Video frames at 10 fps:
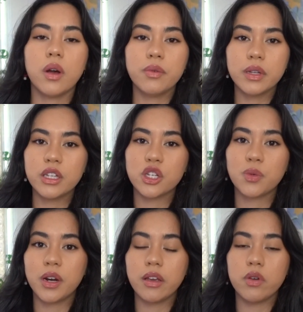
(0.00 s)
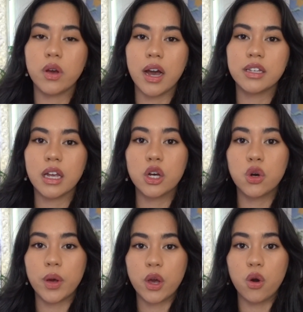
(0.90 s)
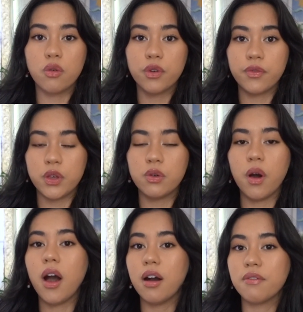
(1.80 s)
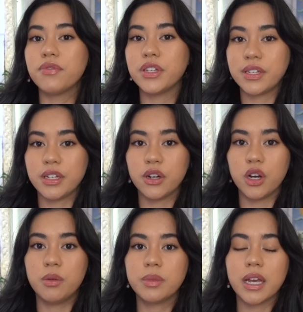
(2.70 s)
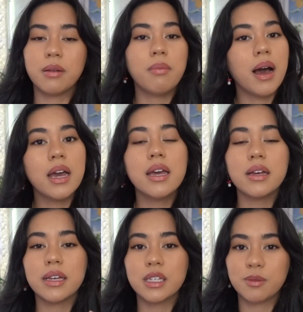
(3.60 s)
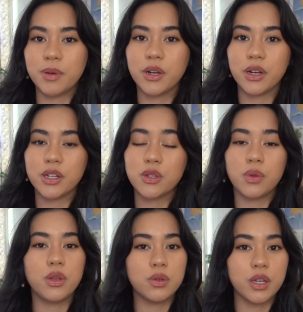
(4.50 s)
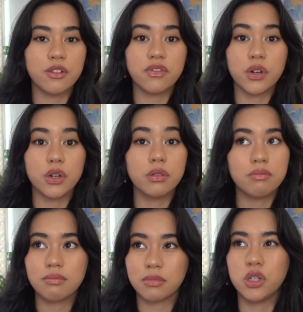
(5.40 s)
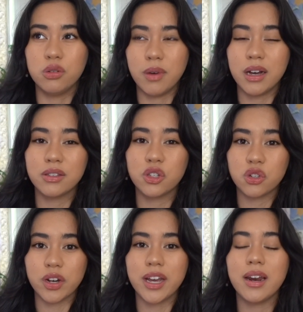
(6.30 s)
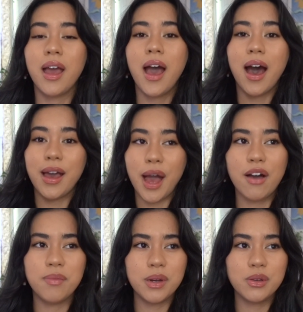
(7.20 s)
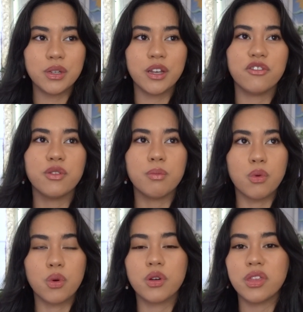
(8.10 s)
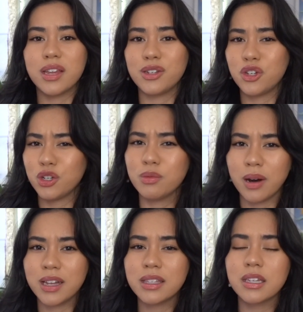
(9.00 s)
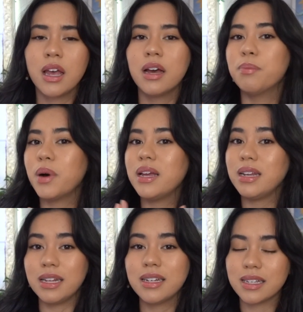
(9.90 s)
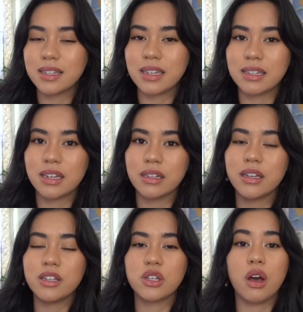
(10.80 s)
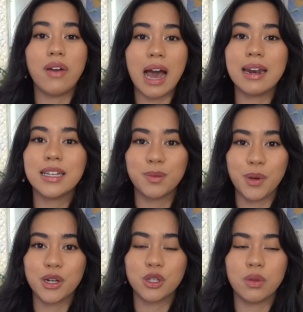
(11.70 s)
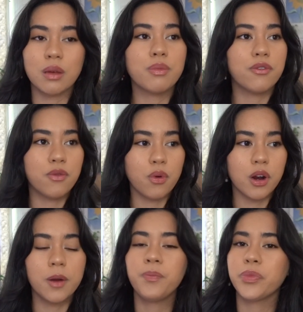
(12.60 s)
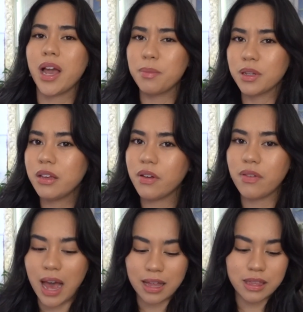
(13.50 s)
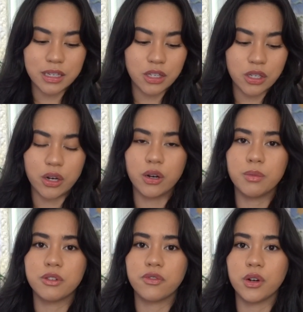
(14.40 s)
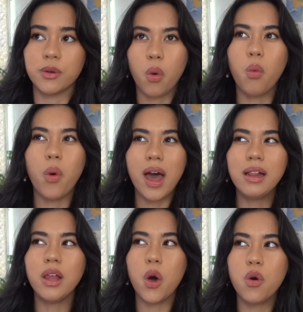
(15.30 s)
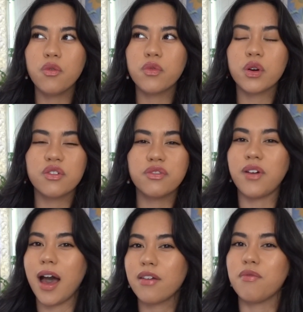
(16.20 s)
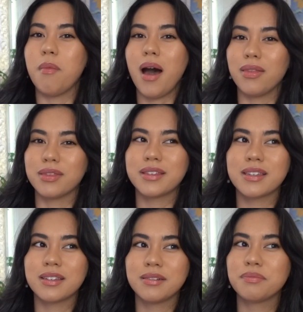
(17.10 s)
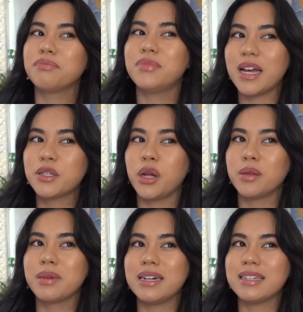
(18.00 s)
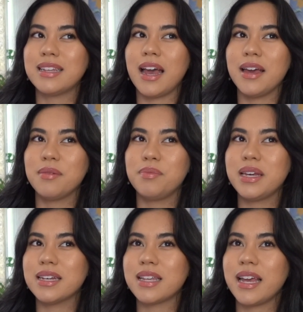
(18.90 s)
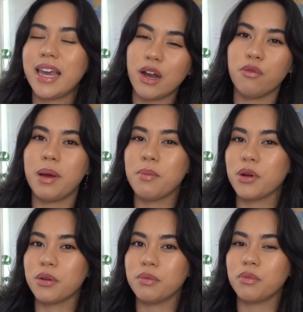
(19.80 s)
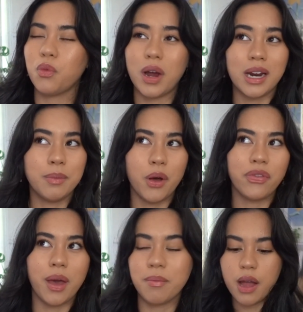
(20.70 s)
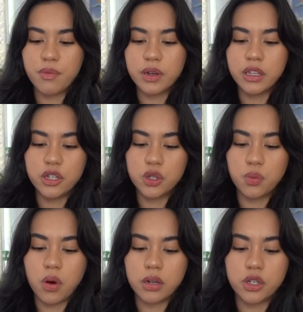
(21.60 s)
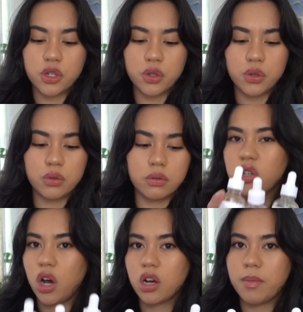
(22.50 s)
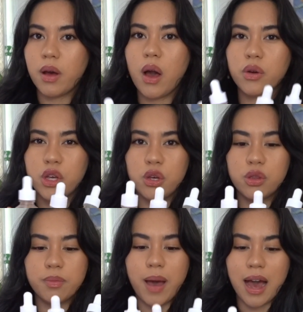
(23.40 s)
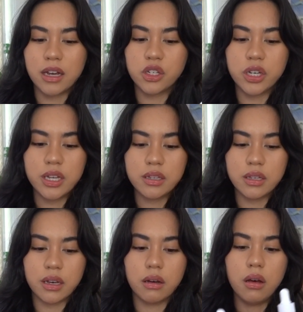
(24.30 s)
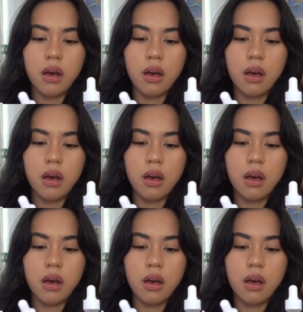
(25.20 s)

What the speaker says: I really just want to give you guys a quick overview of the serums and my experience with using it for 2 months straight. I have been using it for more than 2 months, but inconsistently, so I've had experience with it before. I believe I've had these serums for well over 5 months. That's all I'm gonna say, because I can't remember when I bought them. I really just want to talk about how cute the packaging is. Like,